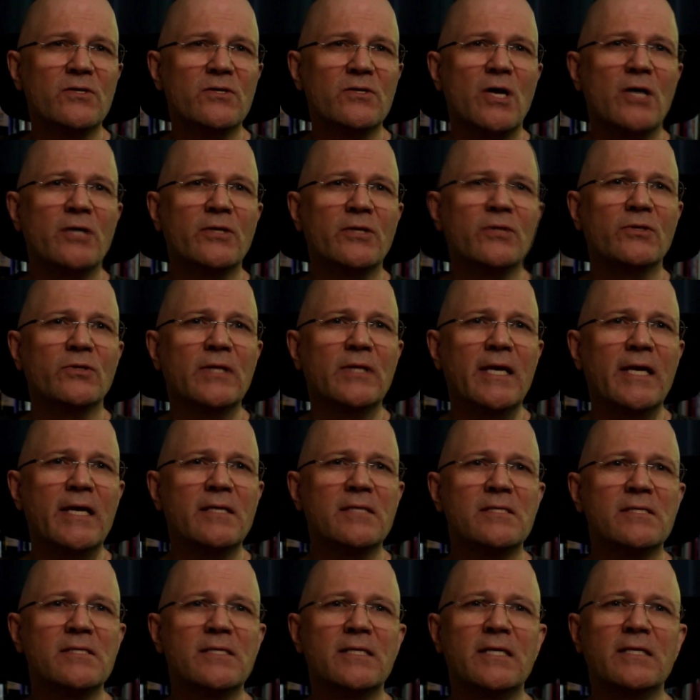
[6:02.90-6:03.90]
on your
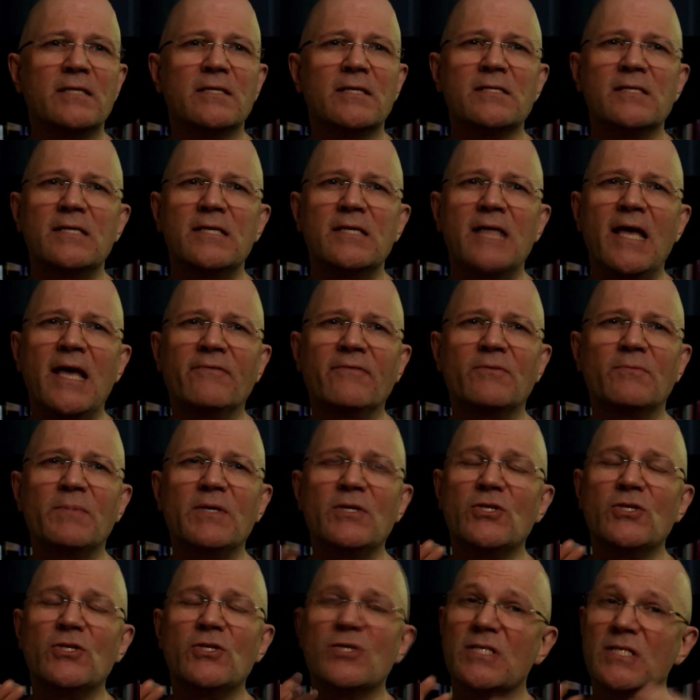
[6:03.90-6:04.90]
lens, and it doesn't have to
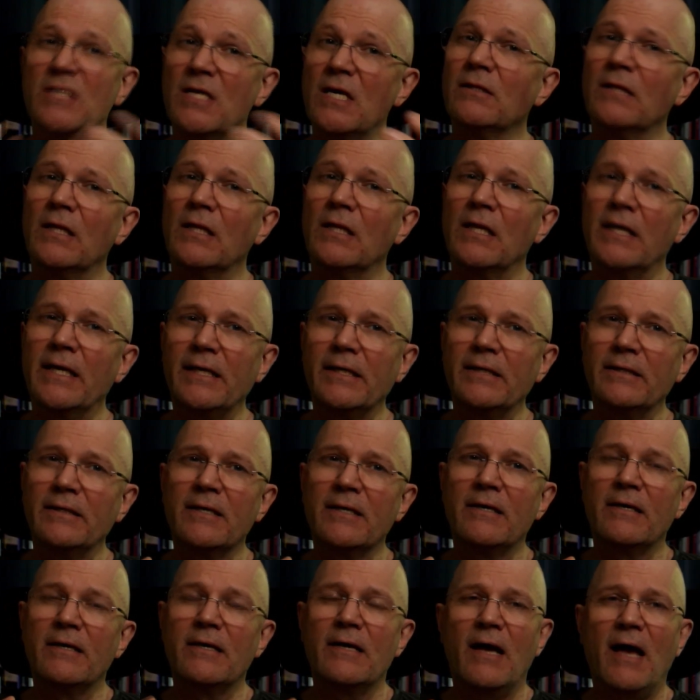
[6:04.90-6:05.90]
be just sunlight.
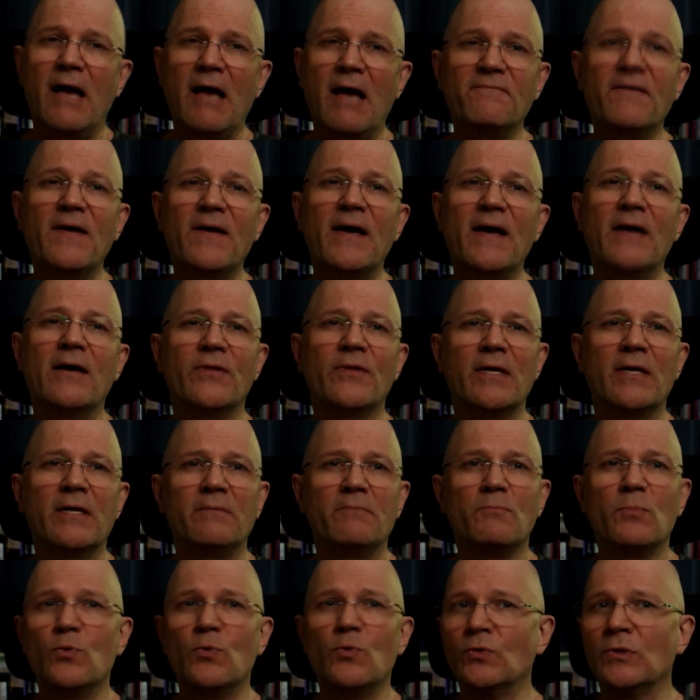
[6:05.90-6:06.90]
I've found
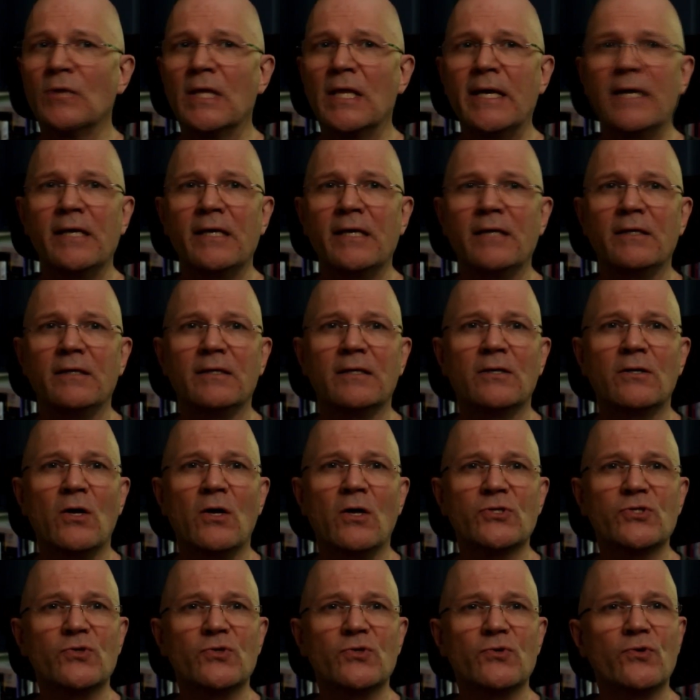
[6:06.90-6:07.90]
that moonlight can
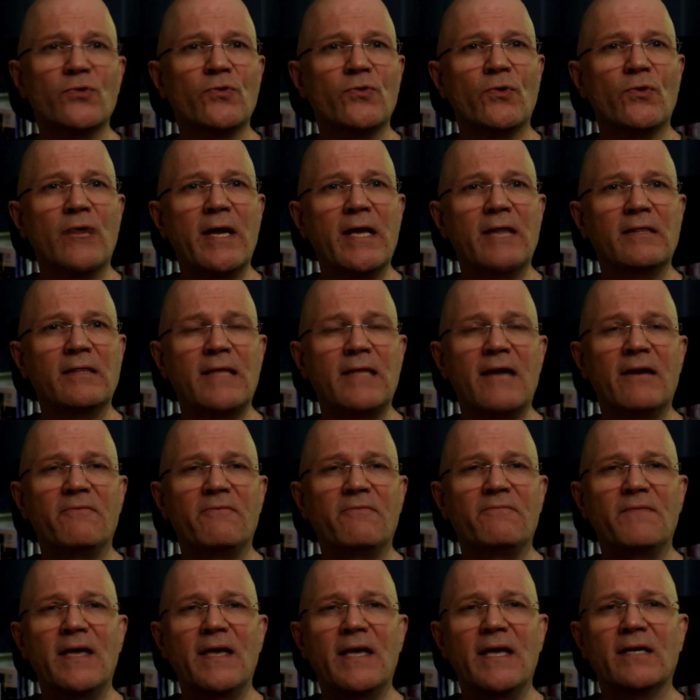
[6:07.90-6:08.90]
also create that
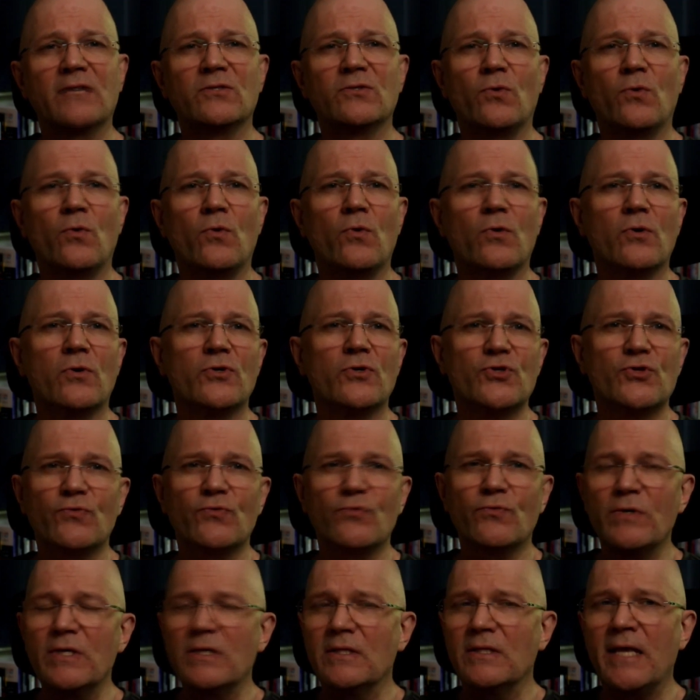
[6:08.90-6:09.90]
effect, or
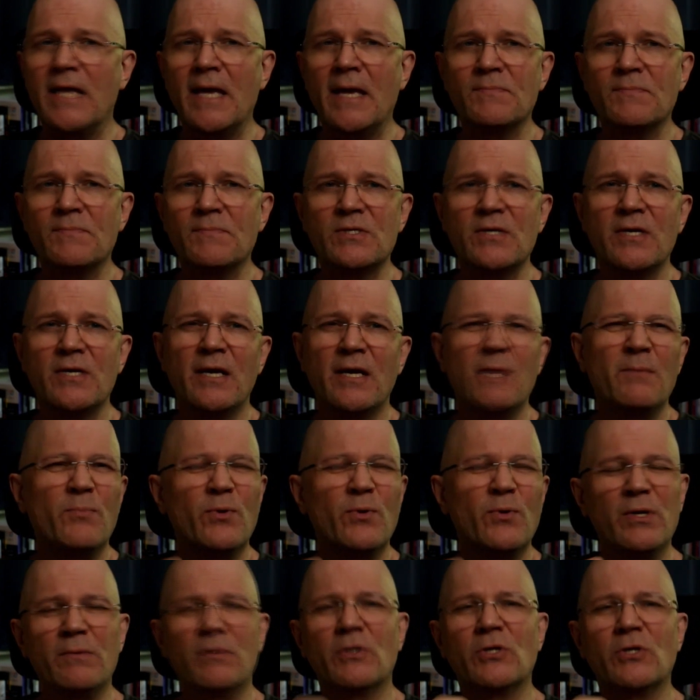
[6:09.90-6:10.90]
street lamps,
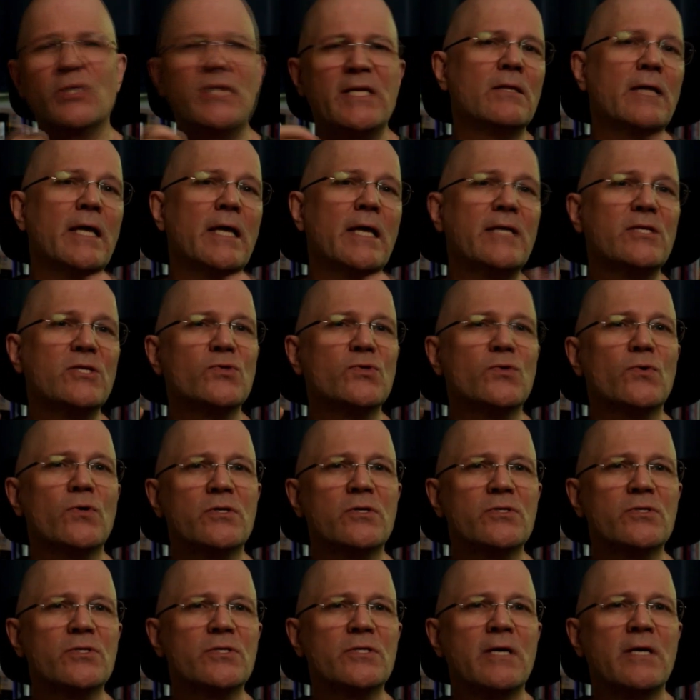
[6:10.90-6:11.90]
pretty much any light
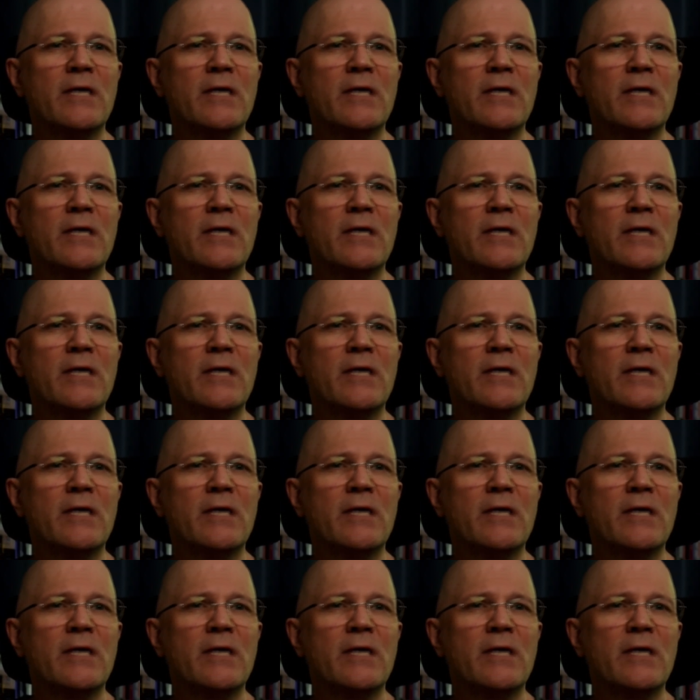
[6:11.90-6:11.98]
source.